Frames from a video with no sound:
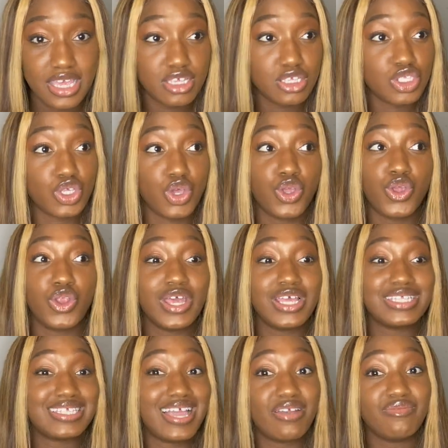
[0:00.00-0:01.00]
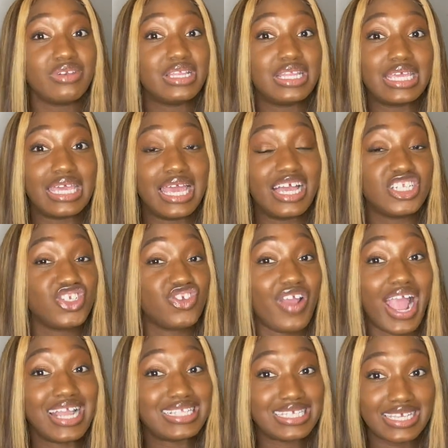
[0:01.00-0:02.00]
So it's not really
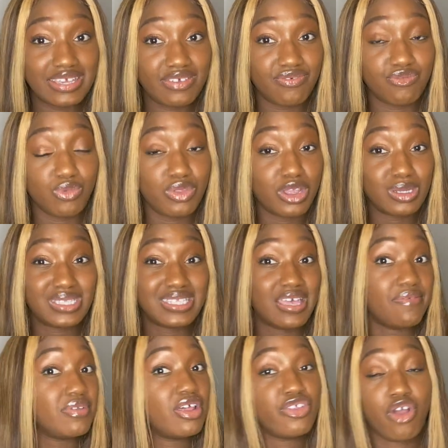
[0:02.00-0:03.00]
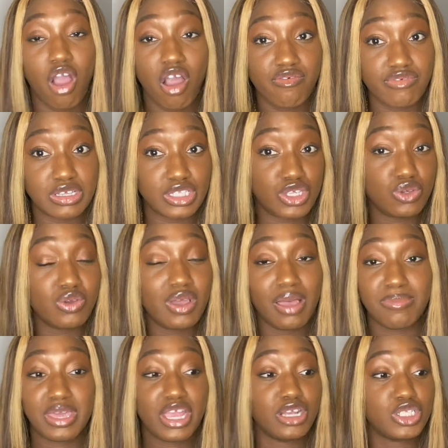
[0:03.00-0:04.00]
attractive when there's 7 other offers and you come
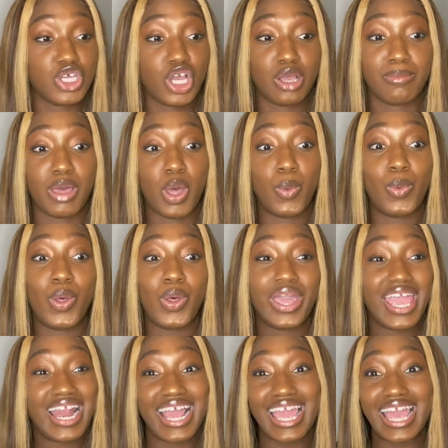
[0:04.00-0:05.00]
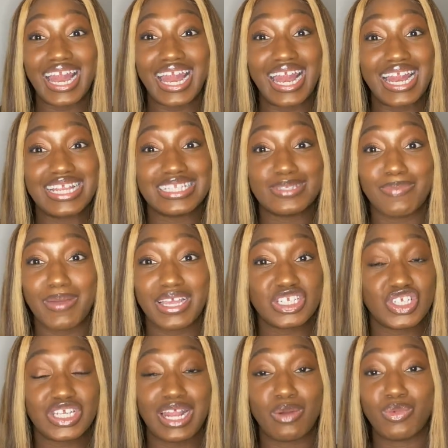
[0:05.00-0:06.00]
in here talking about, well, can I get an
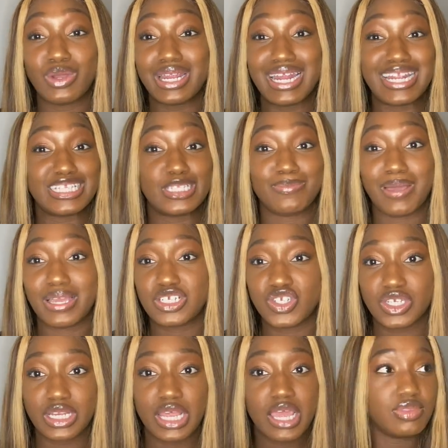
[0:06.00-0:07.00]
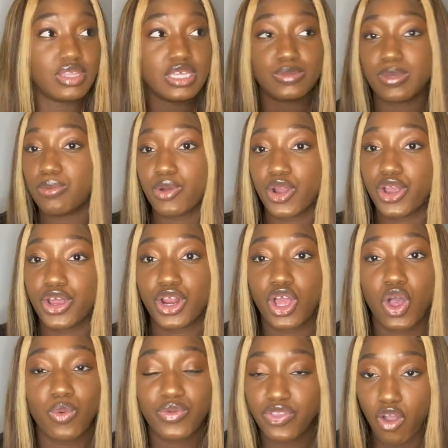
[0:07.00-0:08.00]
inspection? I want an inspection. These people are going to
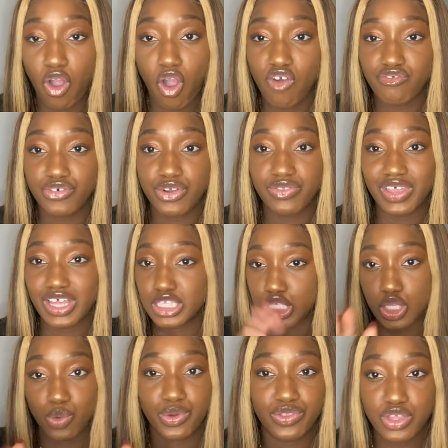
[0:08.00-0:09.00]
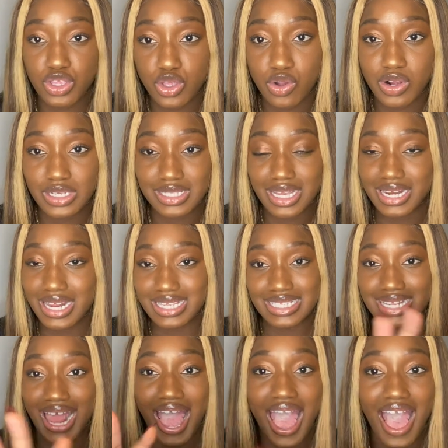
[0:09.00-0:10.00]
go with the offer that's lower than yours that doesn't
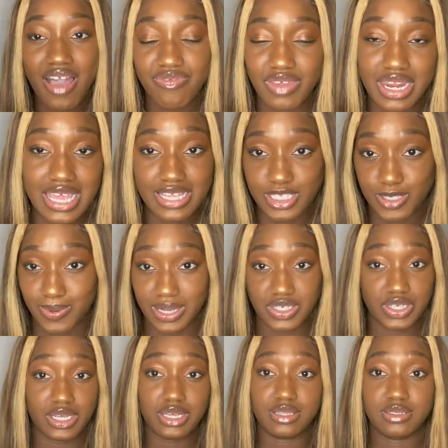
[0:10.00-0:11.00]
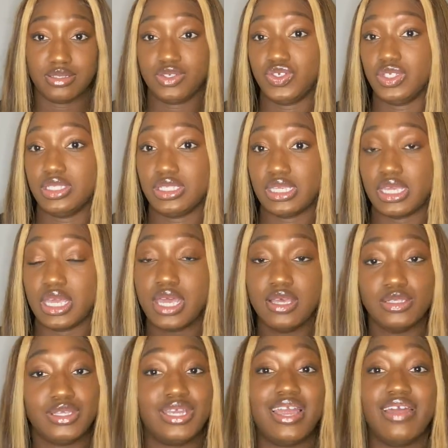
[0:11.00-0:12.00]
have any inspection contingency.
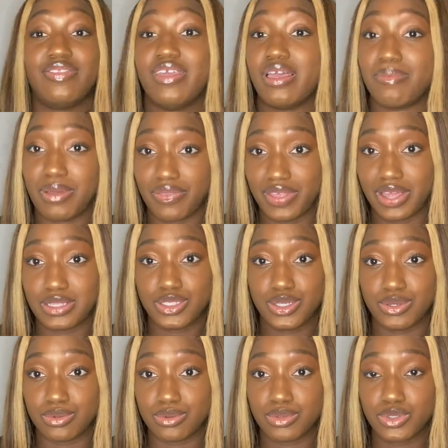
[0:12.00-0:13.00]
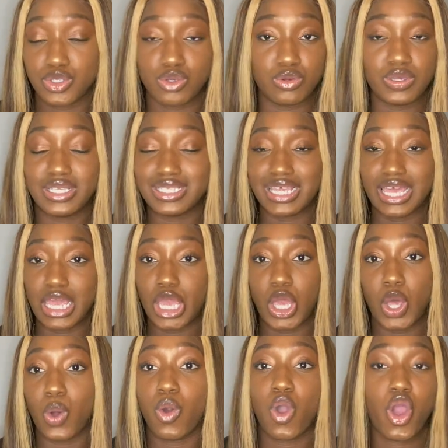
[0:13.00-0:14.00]
So you got to think about that too. So it's like
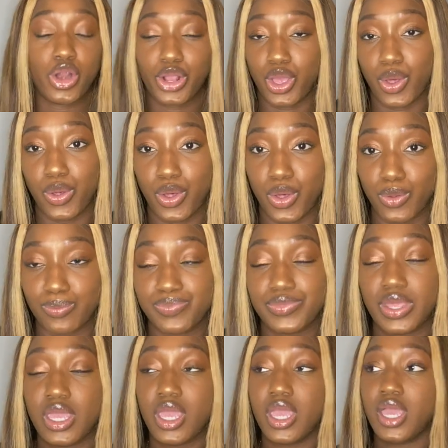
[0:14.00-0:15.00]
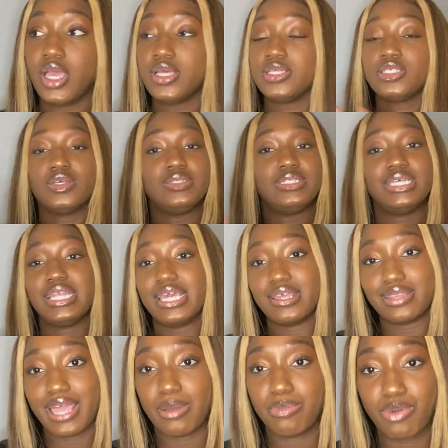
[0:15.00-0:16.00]
go hard or go home. So I didn't get
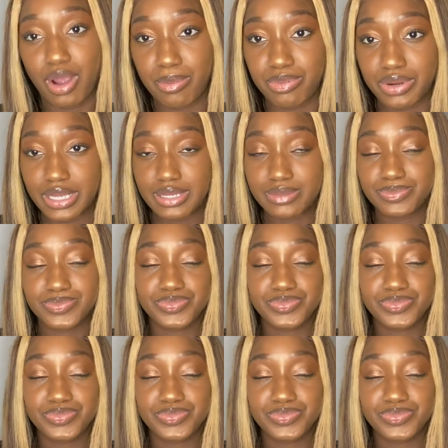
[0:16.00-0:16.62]
that property.